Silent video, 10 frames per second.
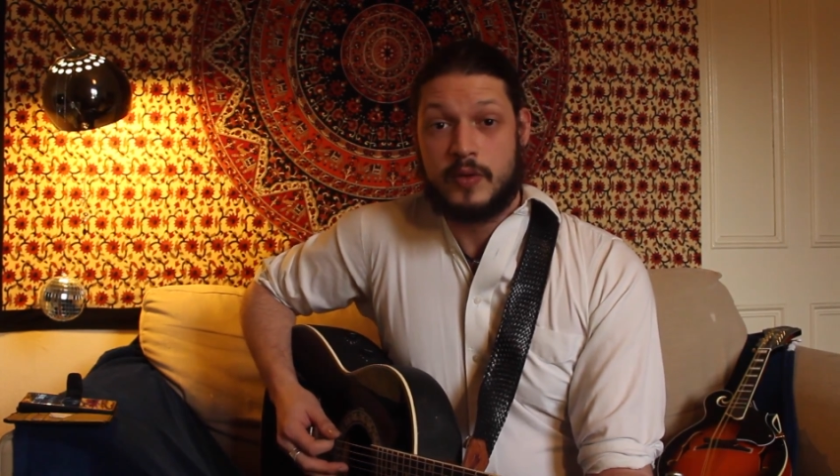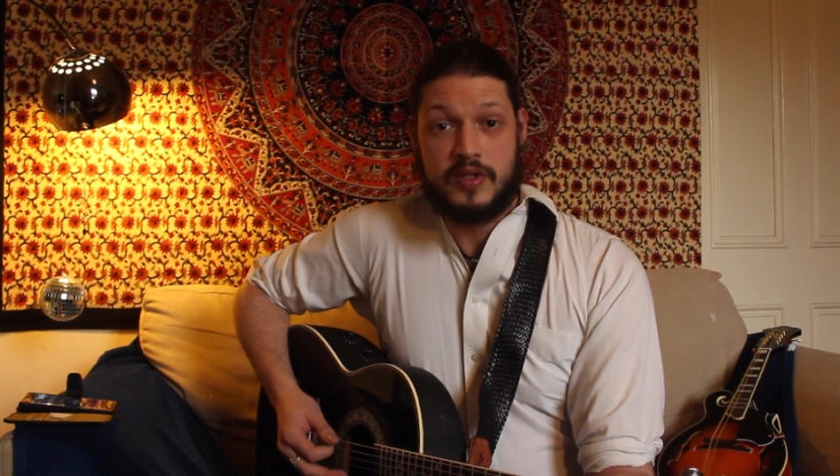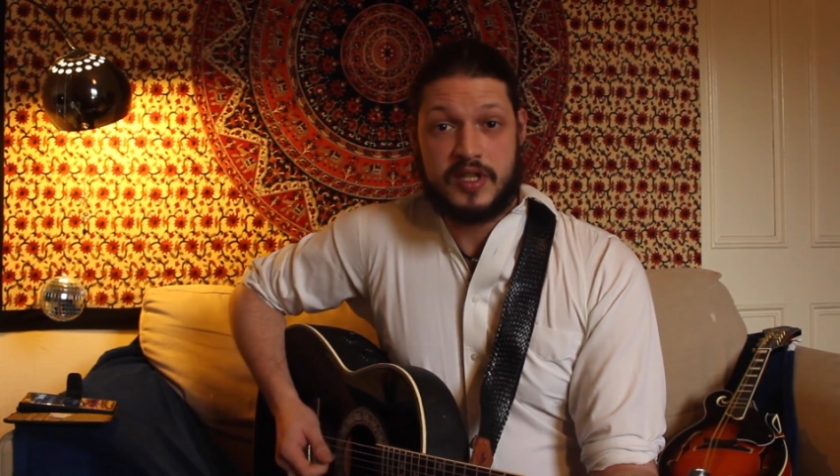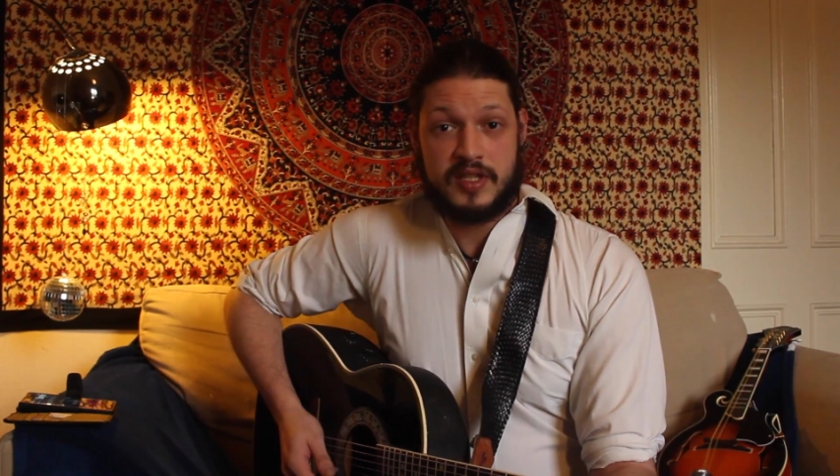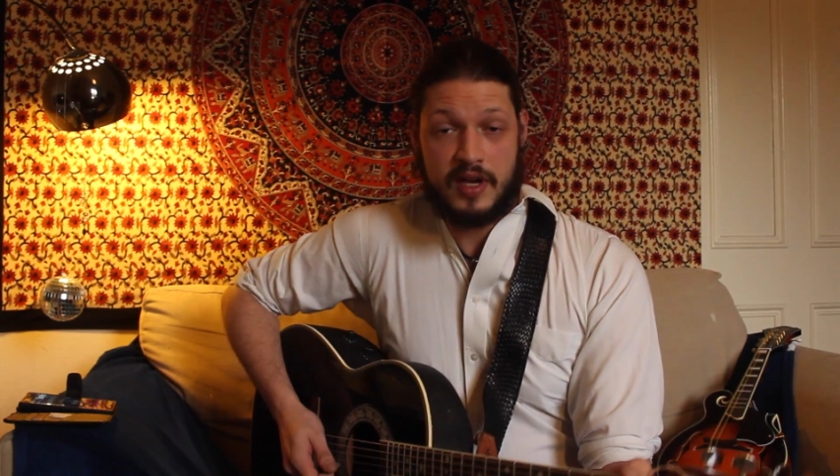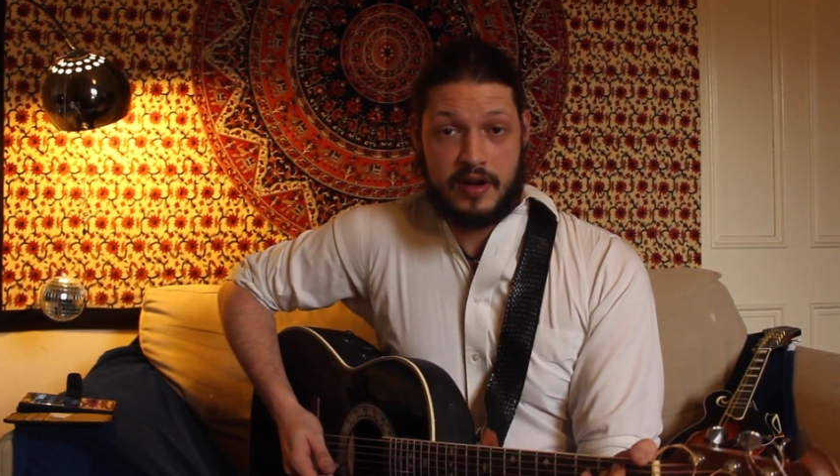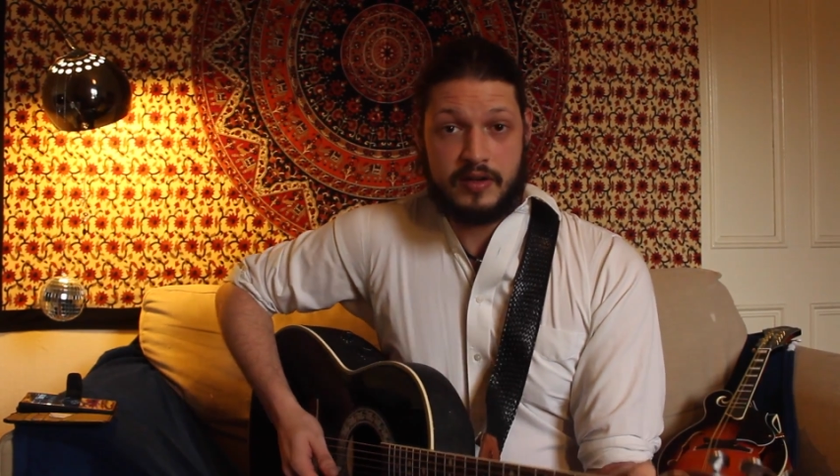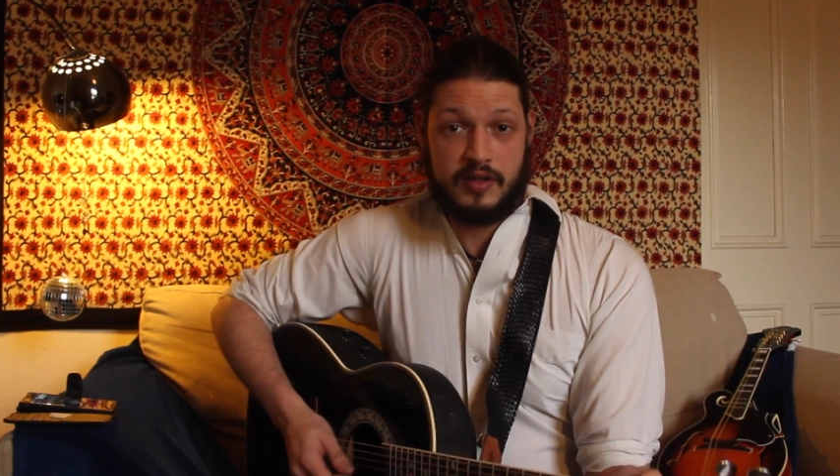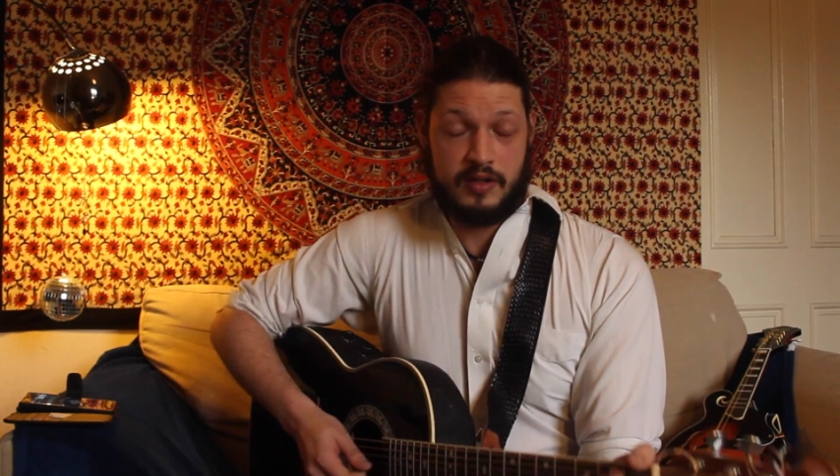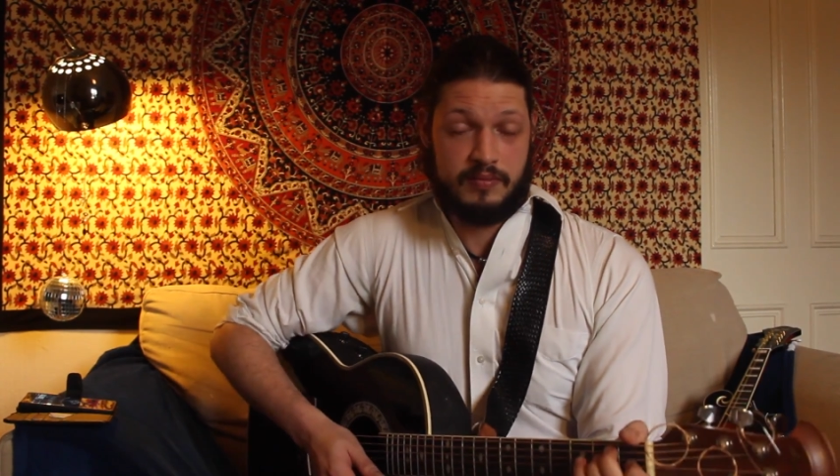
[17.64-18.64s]
So when you
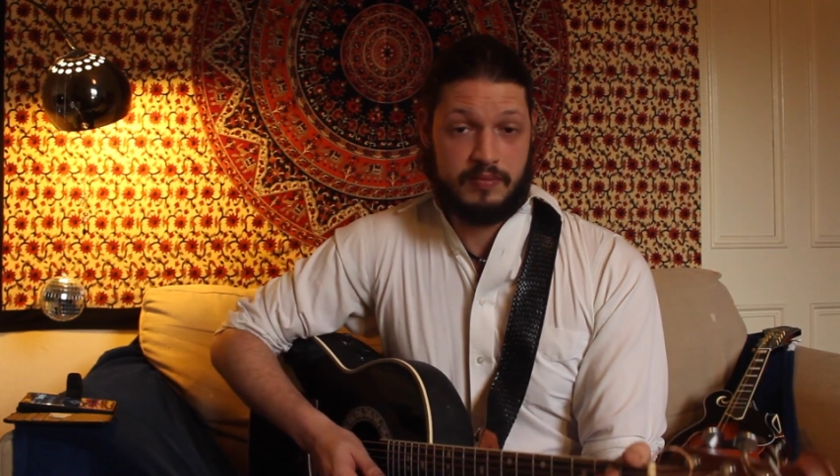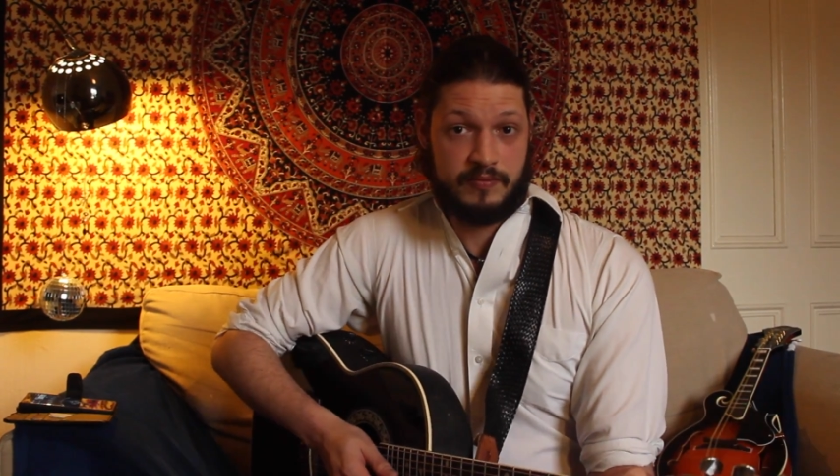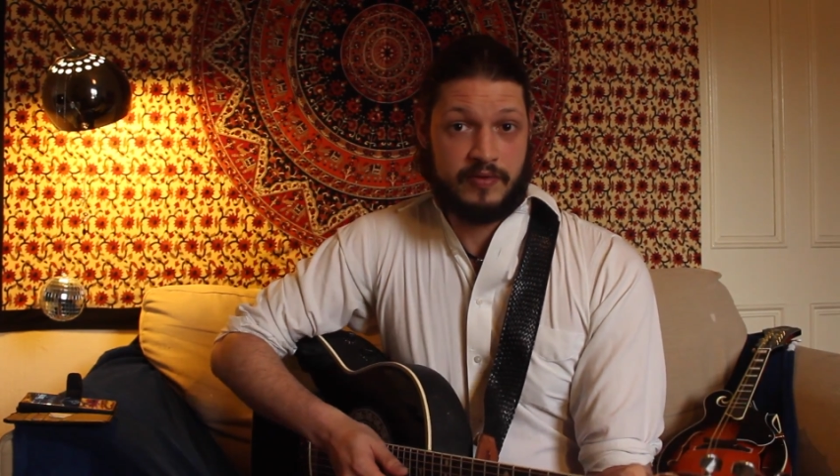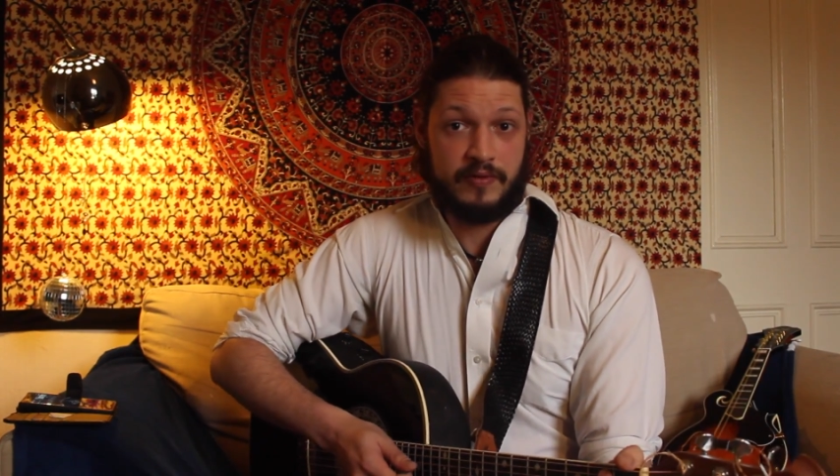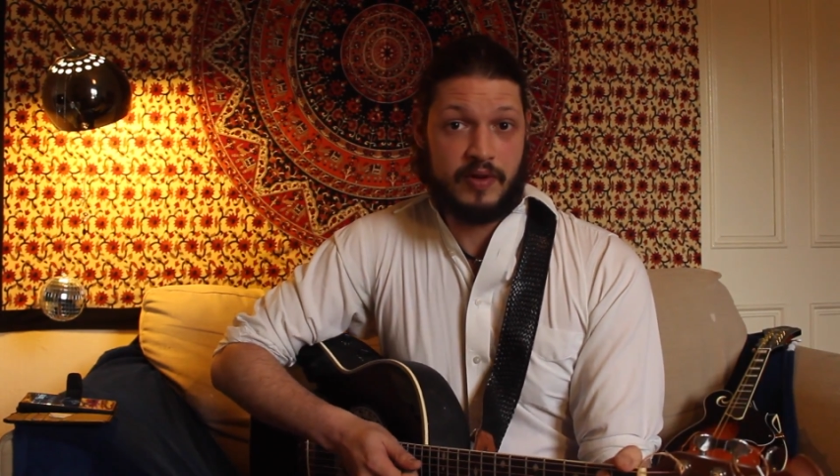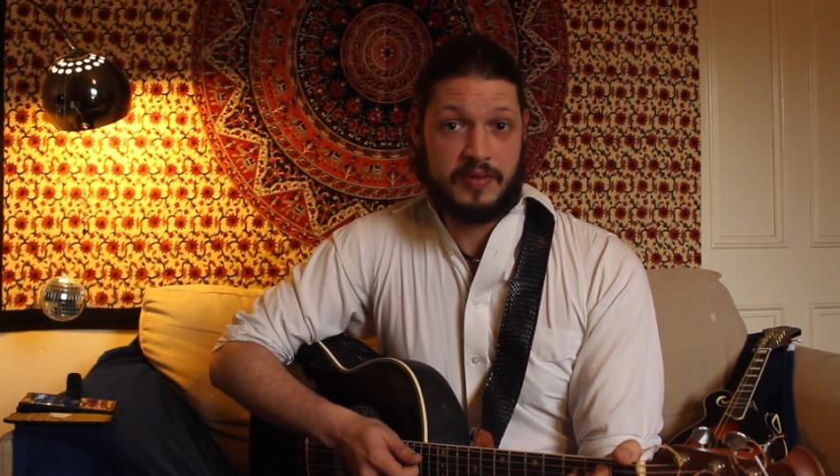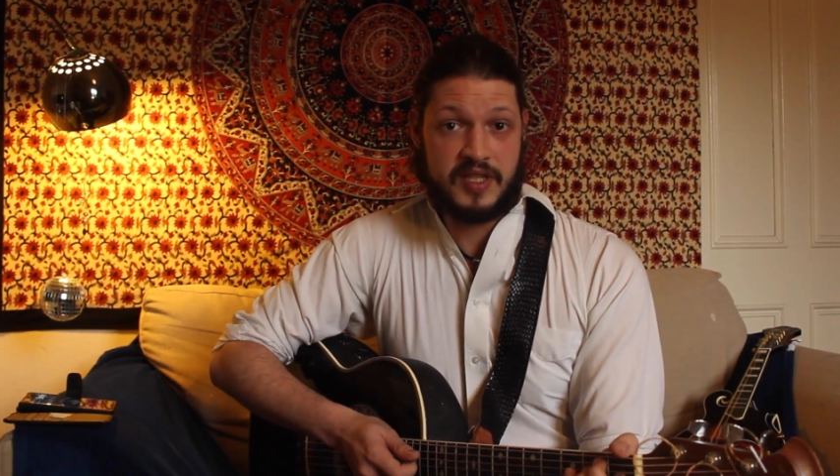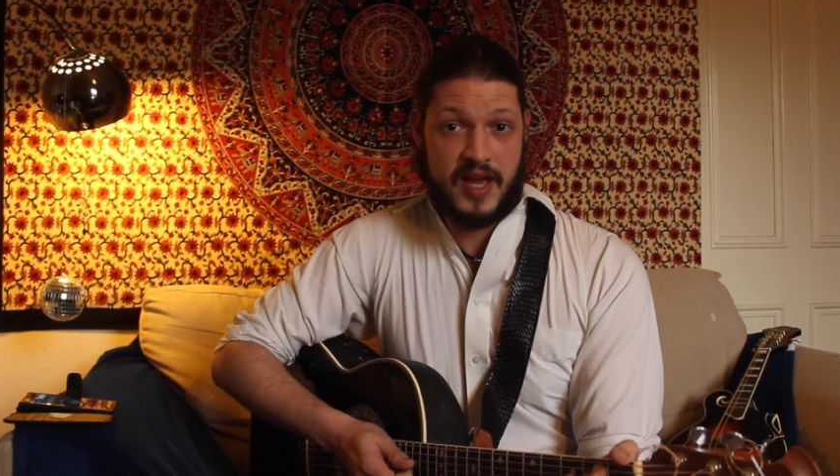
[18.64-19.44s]
start, from the